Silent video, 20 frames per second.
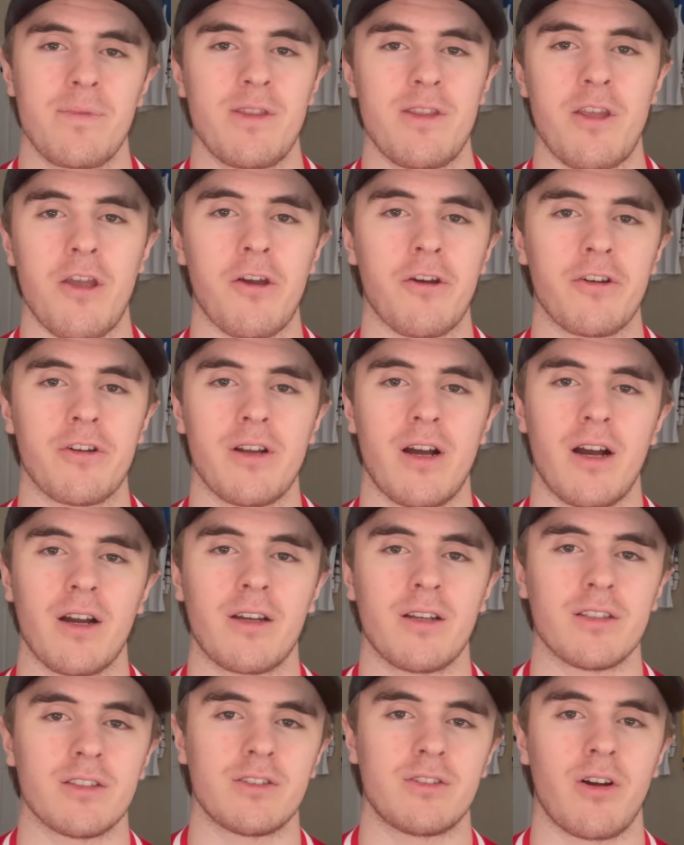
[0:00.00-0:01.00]
you're not
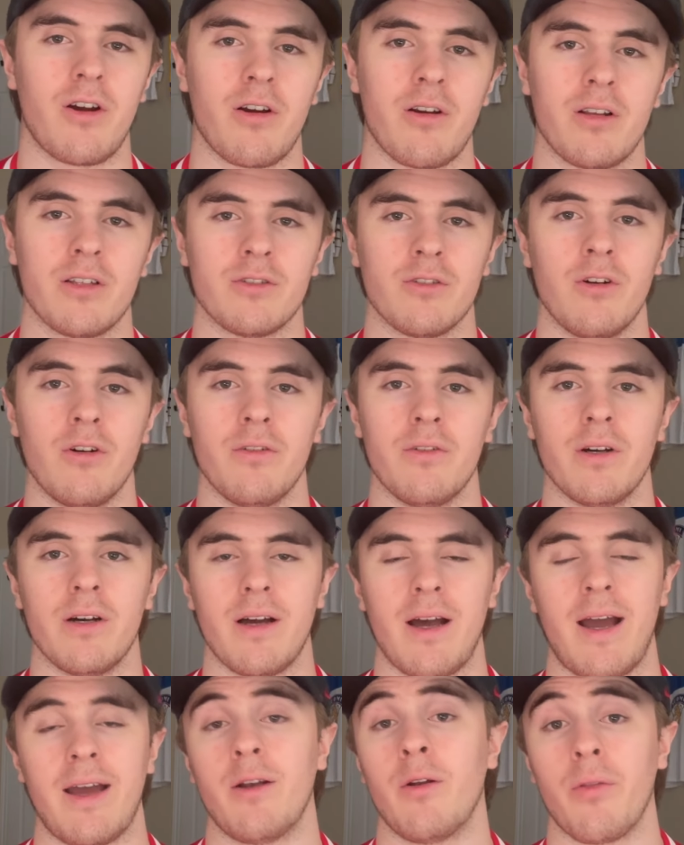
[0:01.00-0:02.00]
going to start Hazova,
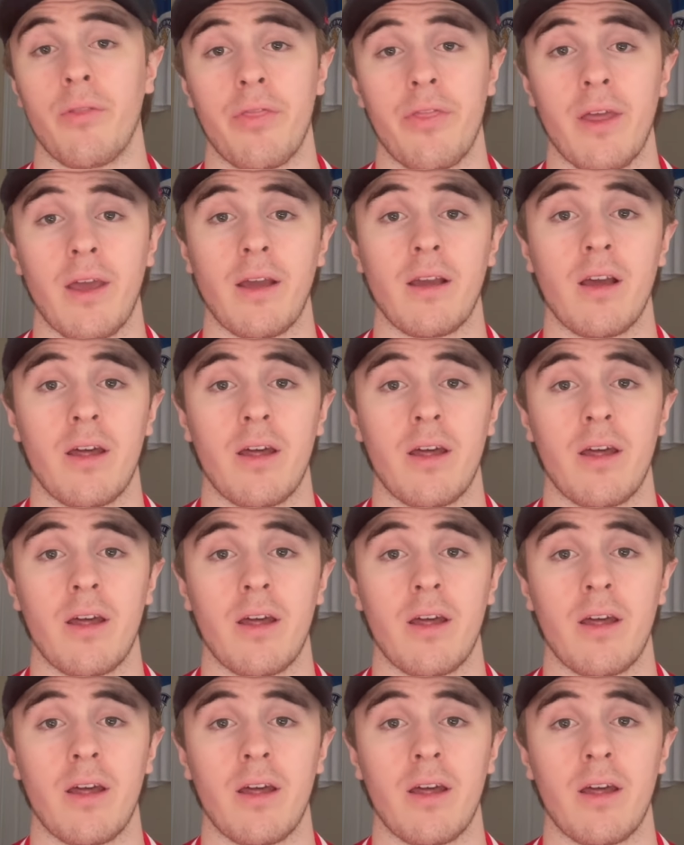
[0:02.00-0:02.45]
I don't think.